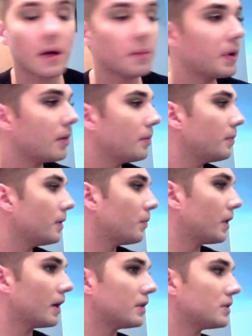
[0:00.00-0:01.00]
I'll probably
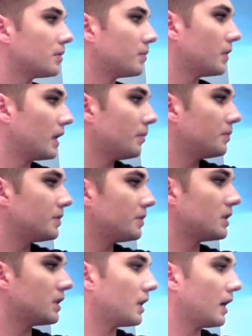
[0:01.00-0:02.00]
wear some lips
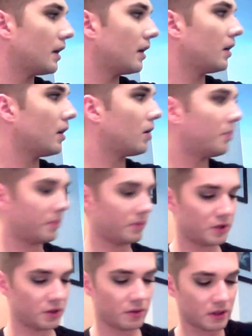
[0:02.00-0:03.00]
today. I'll
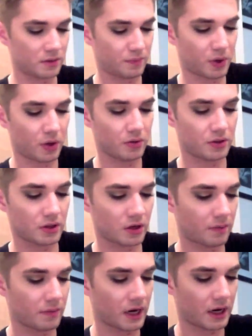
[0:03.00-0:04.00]
do a post on
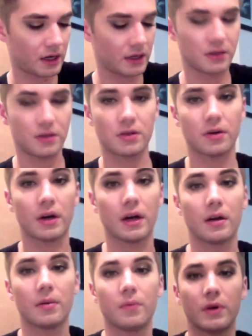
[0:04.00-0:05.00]
my
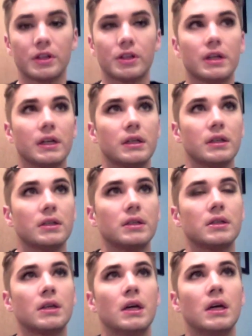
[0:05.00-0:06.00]
Instagram, which
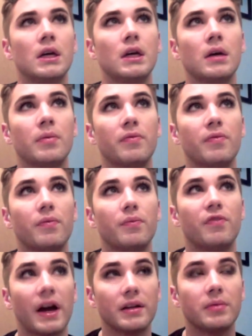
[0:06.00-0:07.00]
is
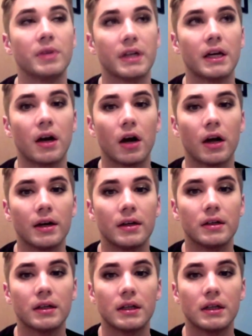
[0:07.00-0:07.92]
Violet Bleeding Heart.